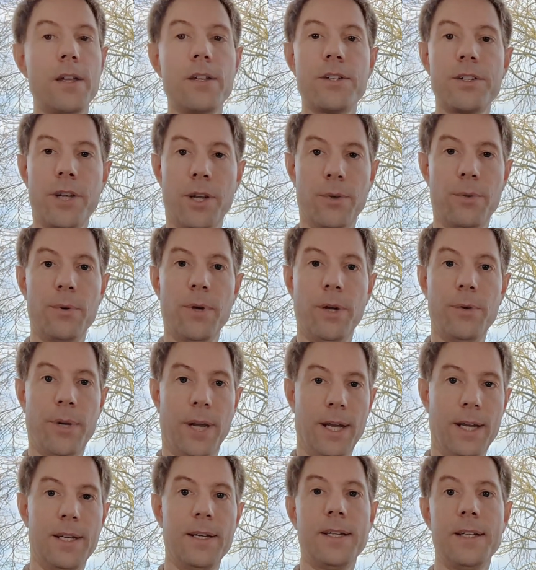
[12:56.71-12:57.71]
So,
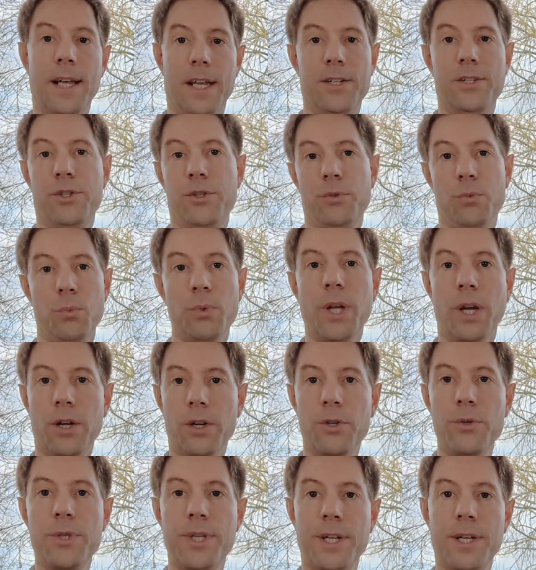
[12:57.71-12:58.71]
okay, yes, we
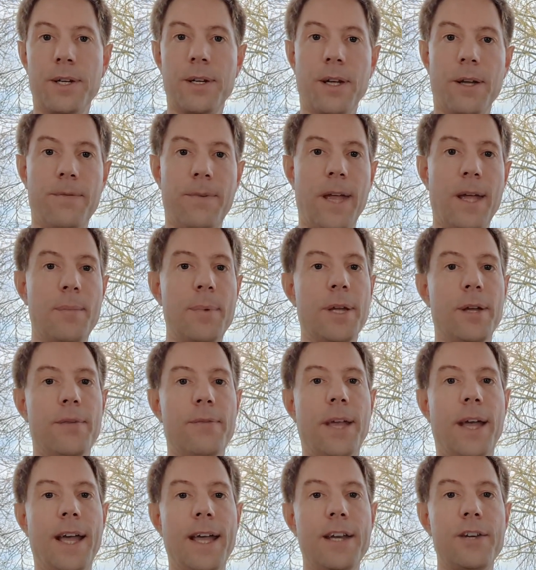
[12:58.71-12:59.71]
are losing a fair bit
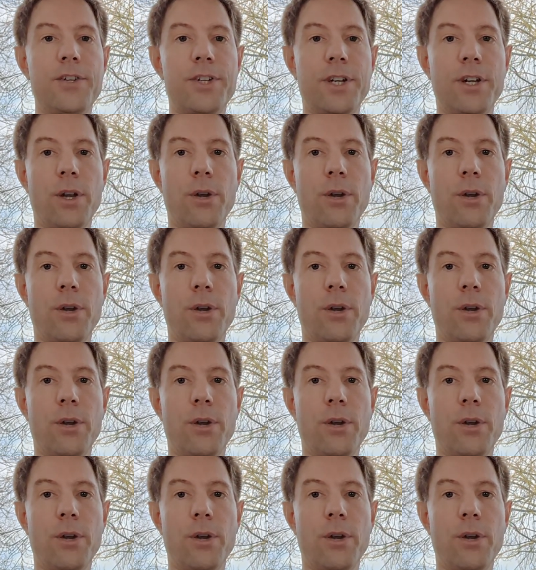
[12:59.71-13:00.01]
of that energy